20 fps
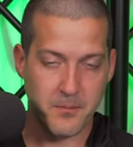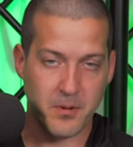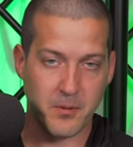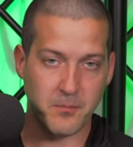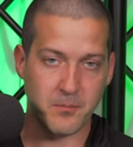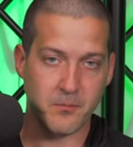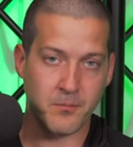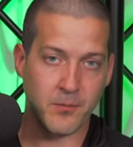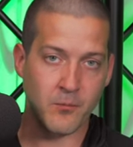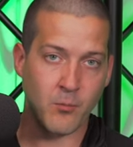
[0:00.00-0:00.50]

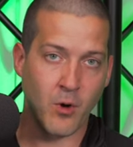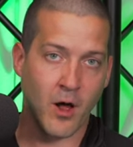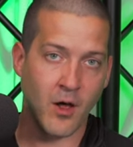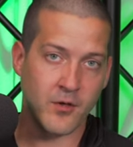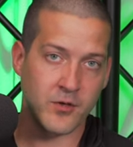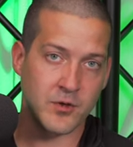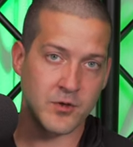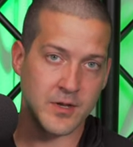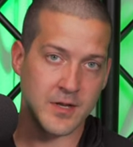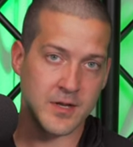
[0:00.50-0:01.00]
but
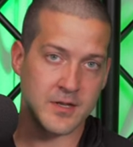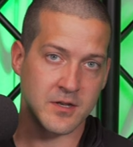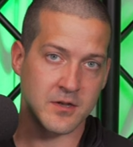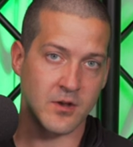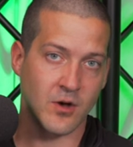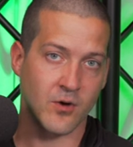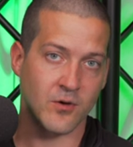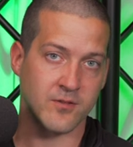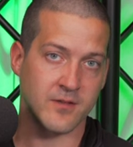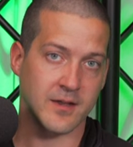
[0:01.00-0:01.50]
all you need to
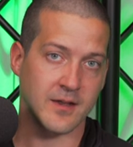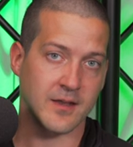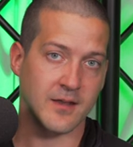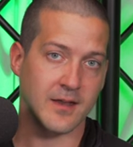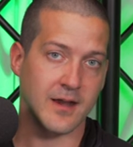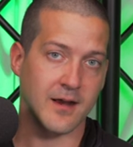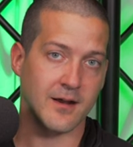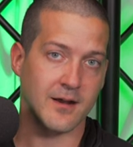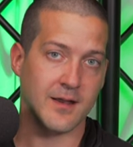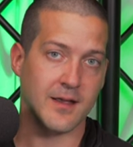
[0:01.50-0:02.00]
know is it can
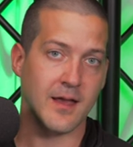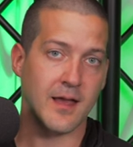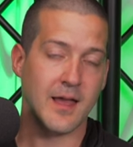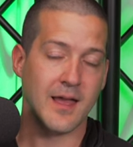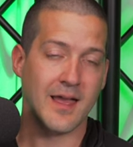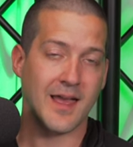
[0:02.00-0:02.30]
carry